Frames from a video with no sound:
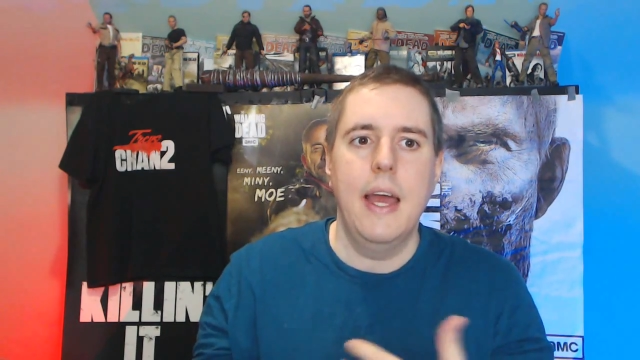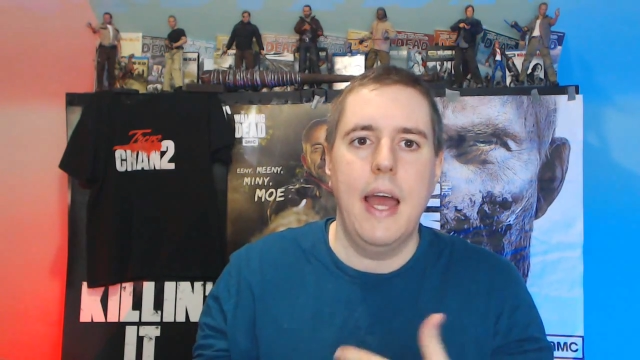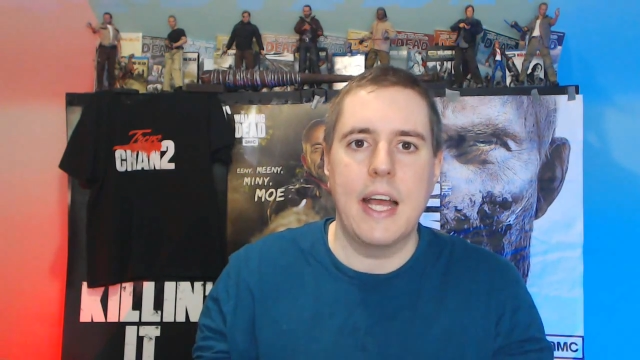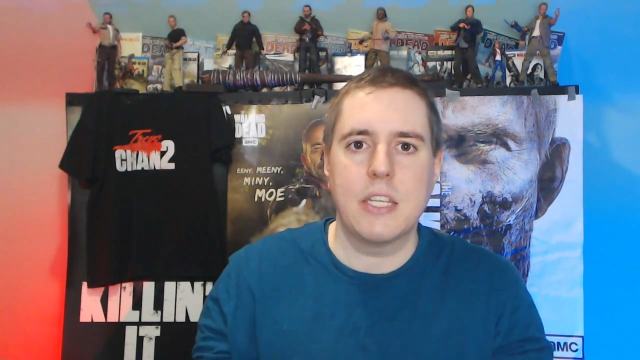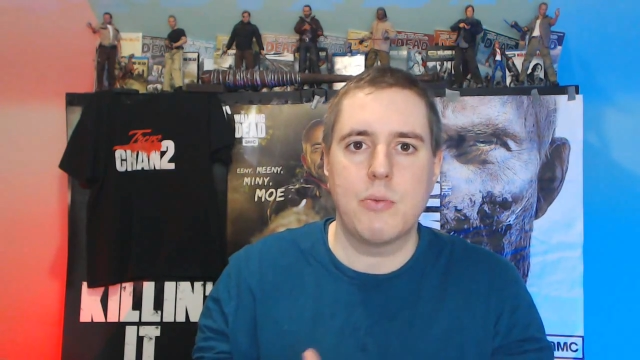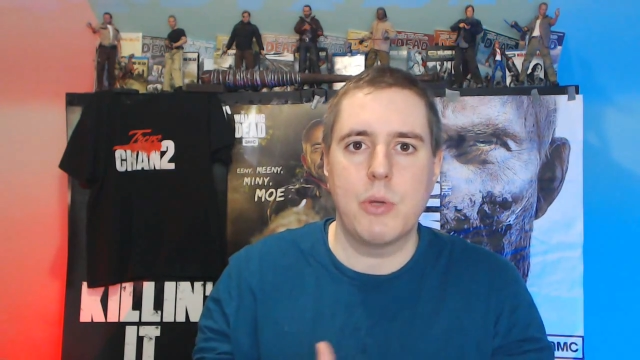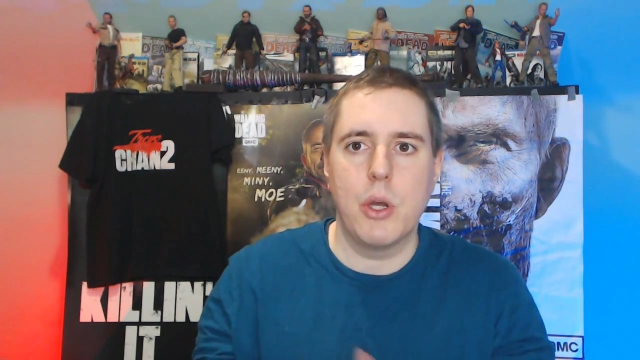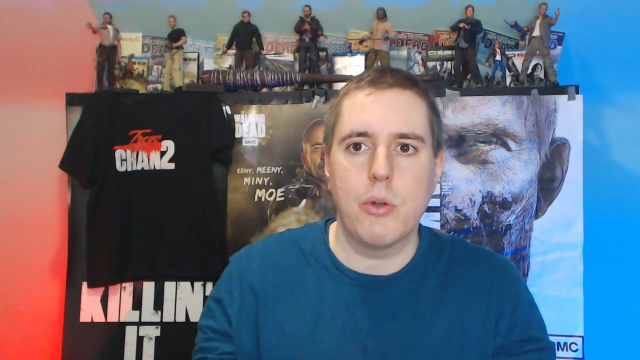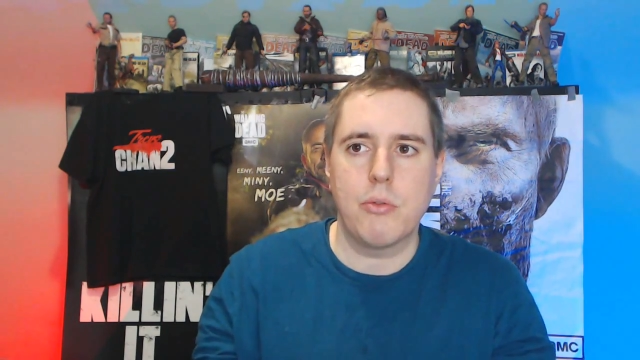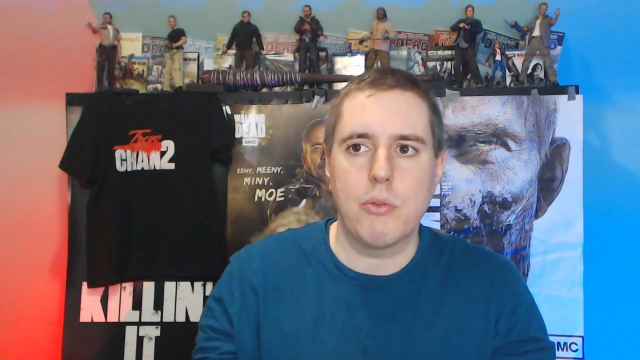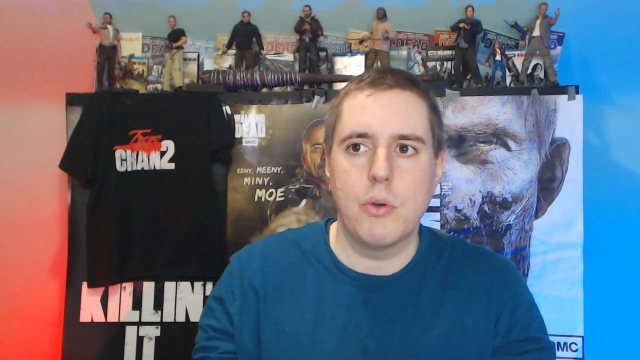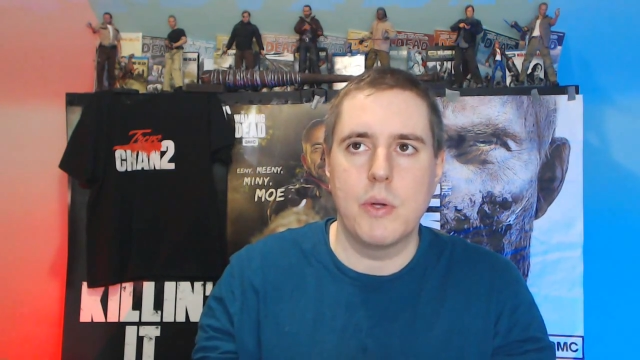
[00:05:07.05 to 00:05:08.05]
as we go
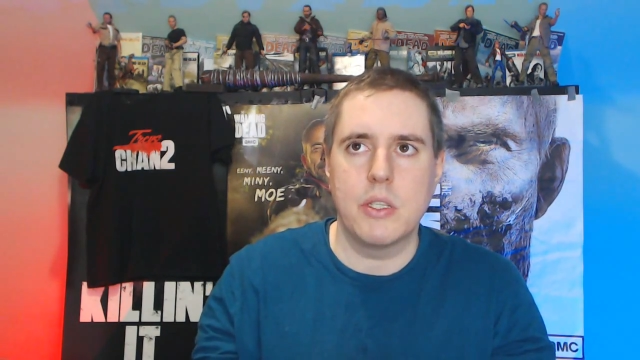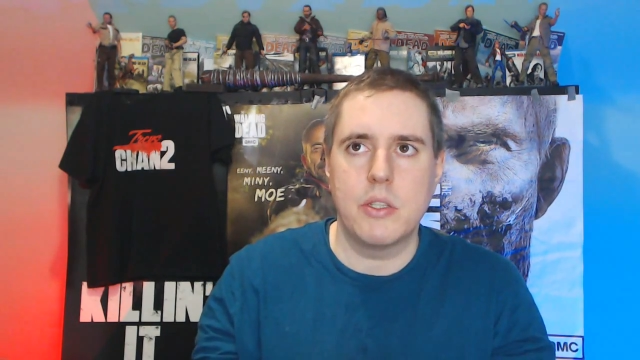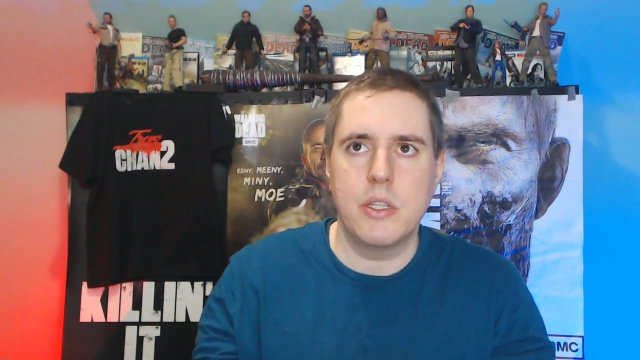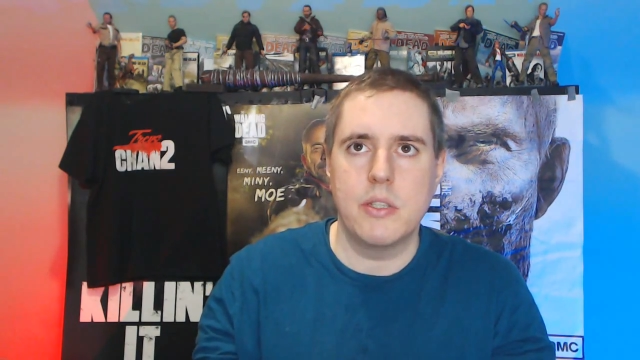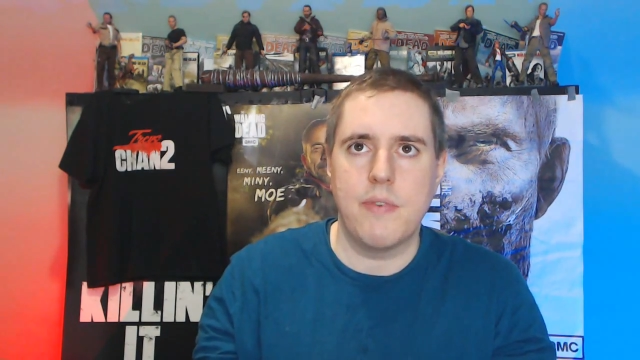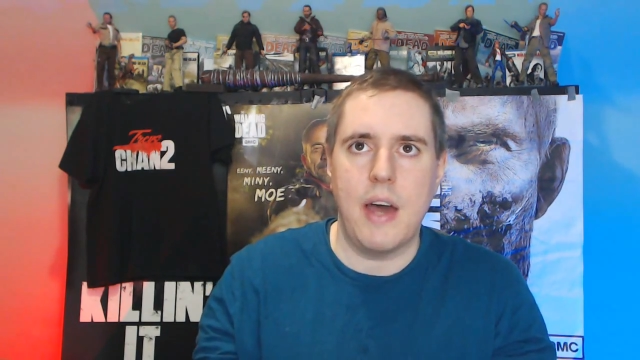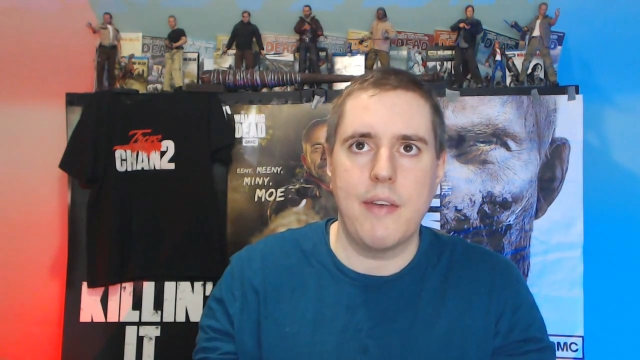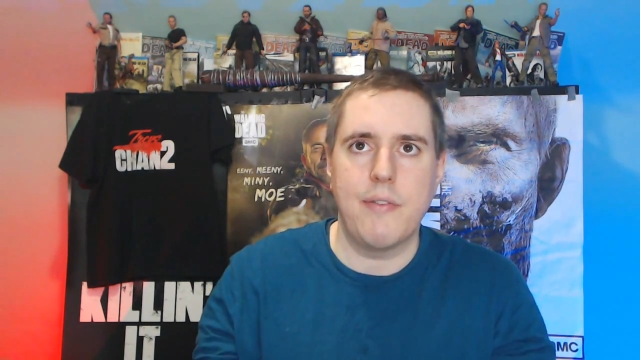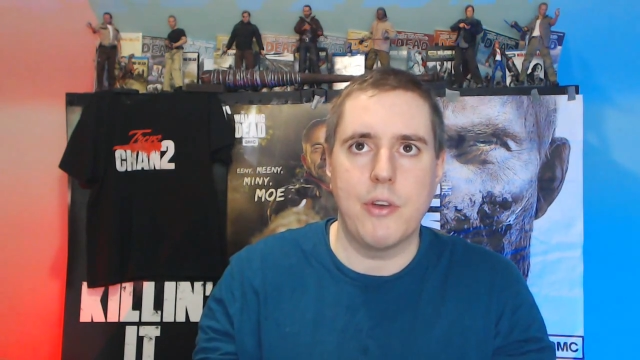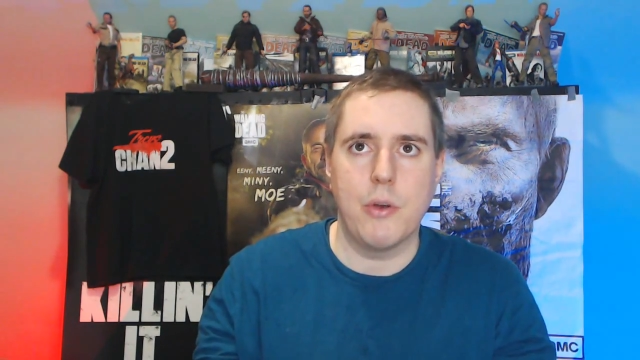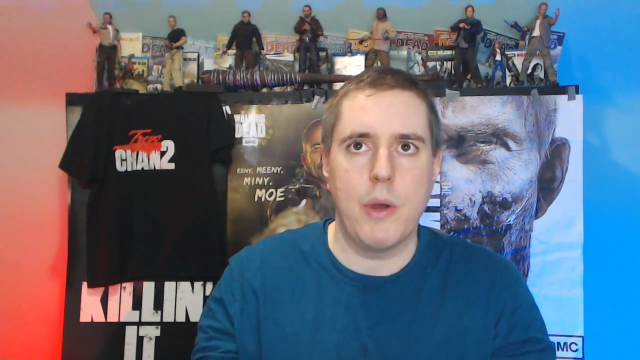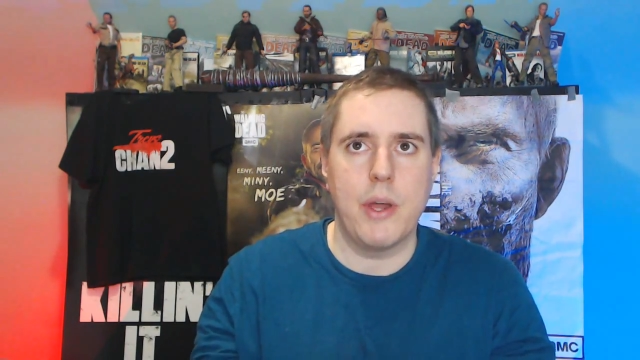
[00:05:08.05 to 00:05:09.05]
through into season five
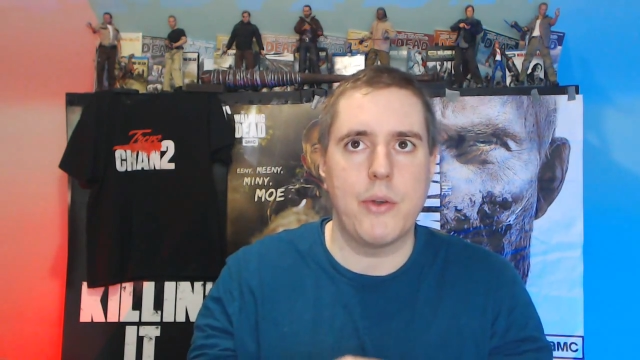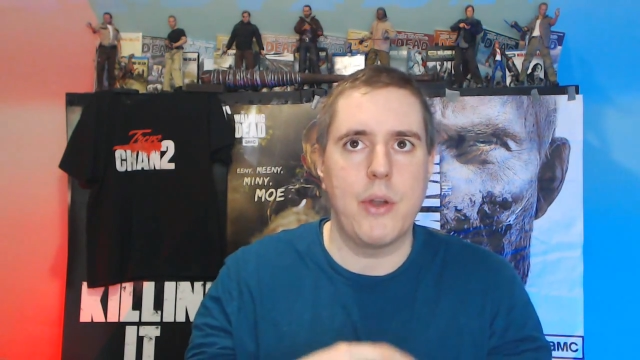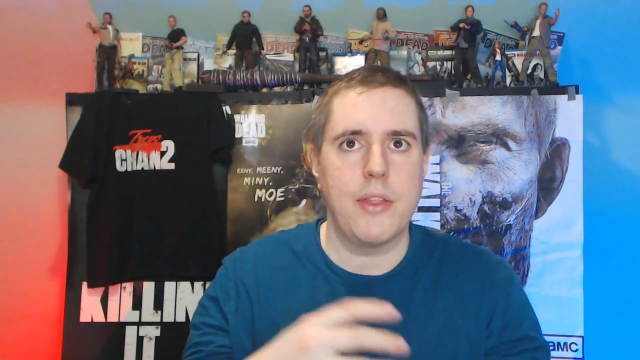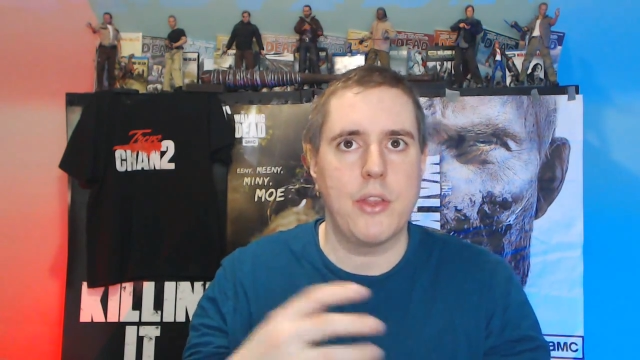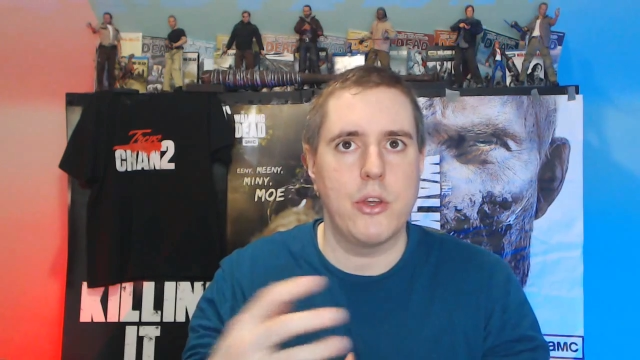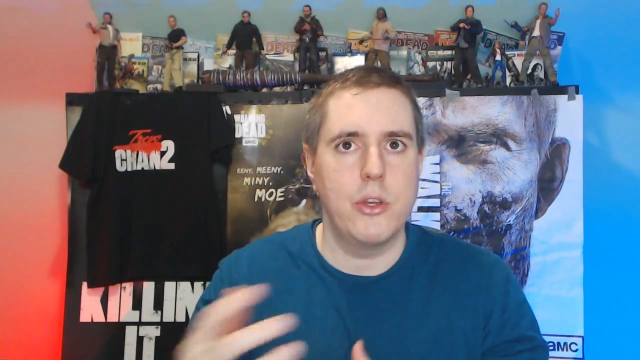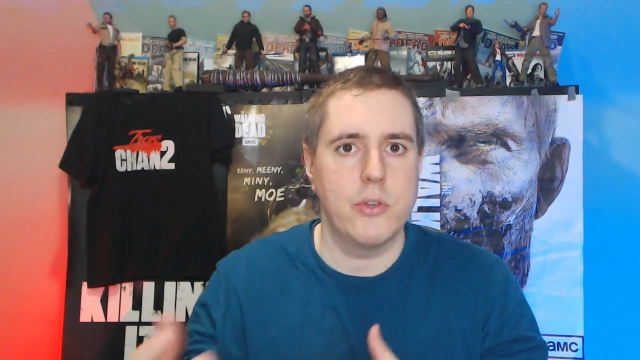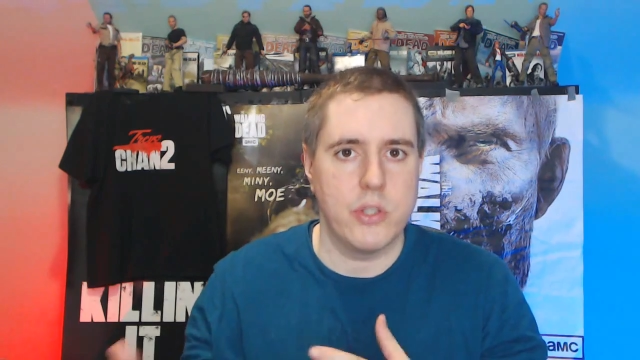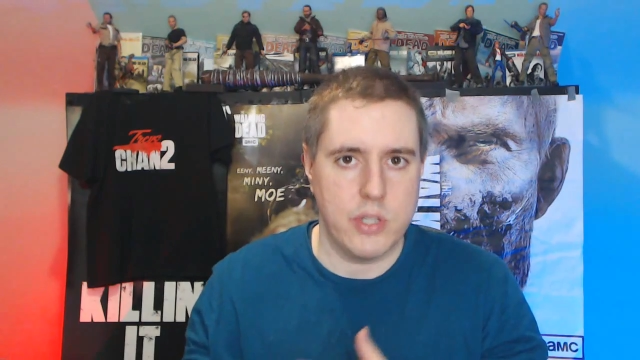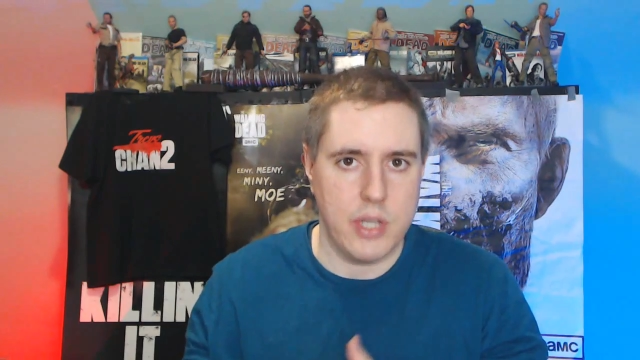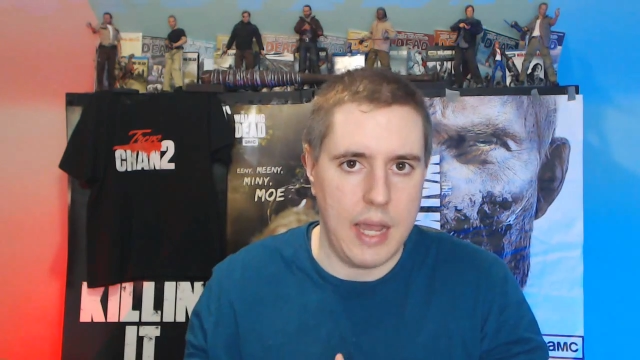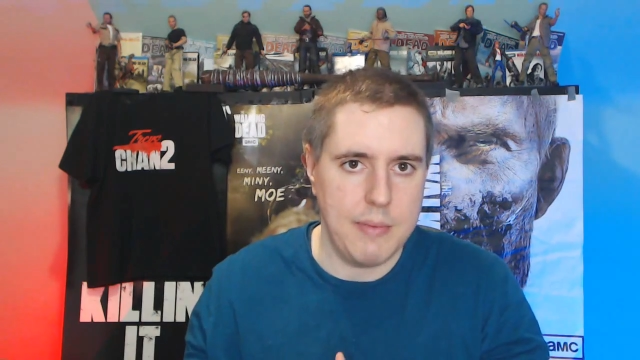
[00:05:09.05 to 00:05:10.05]
here whether or not they'll use
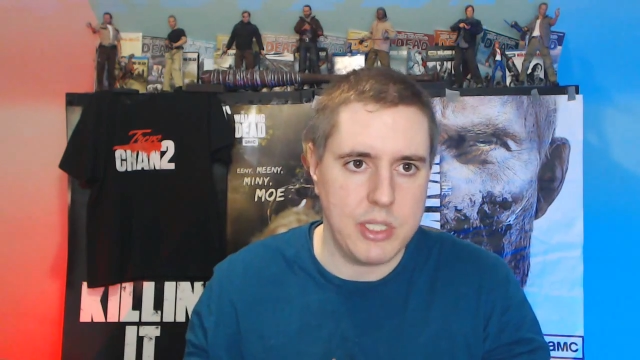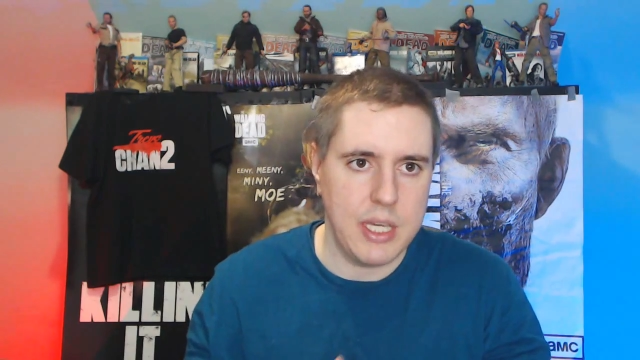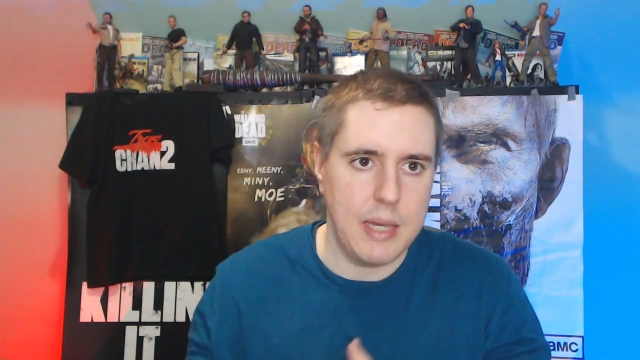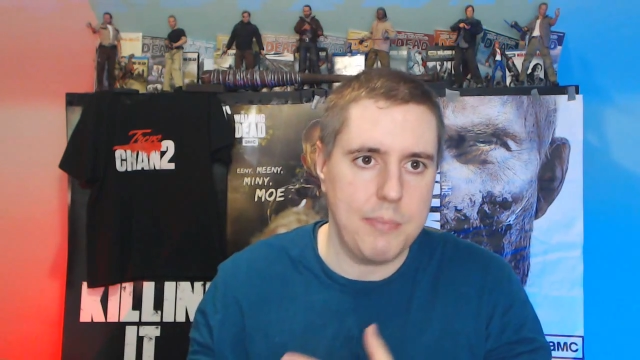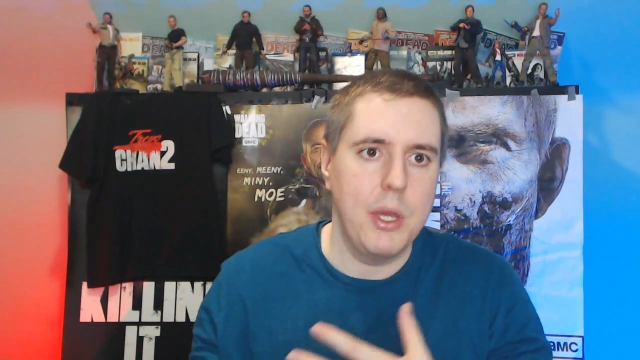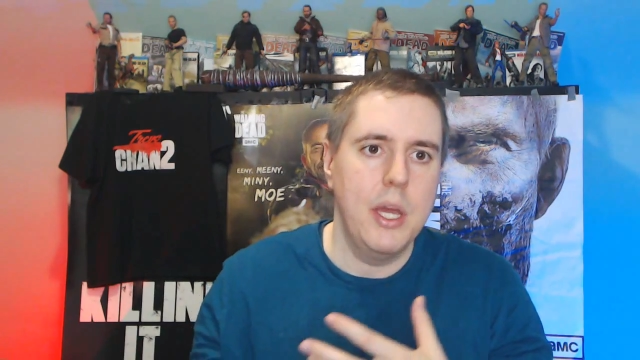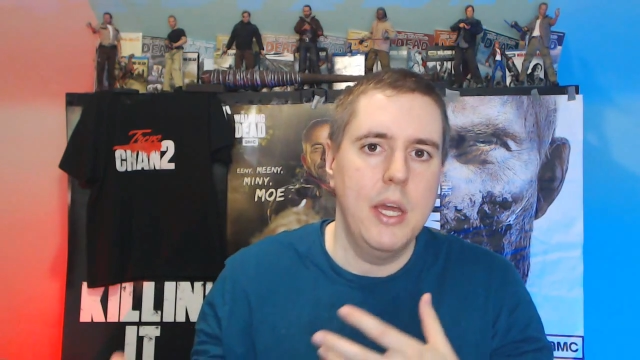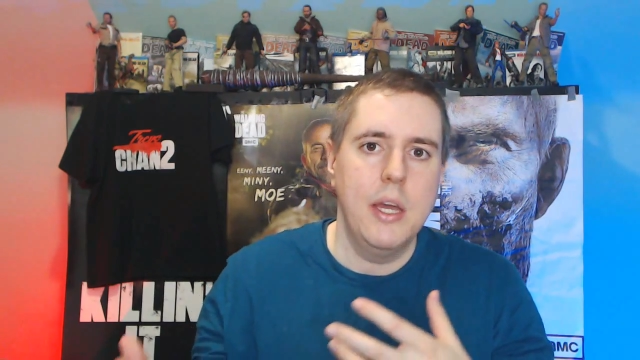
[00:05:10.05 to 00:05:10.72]
a time skip